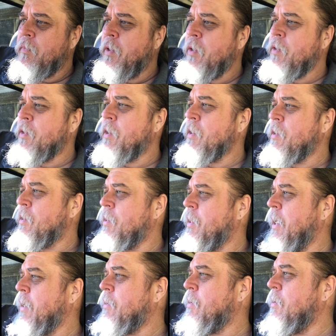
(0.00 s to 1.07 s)
Use it as a
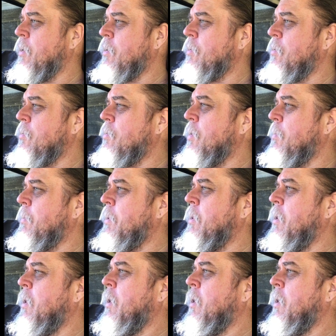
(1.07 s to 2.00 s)
tax deduction or something.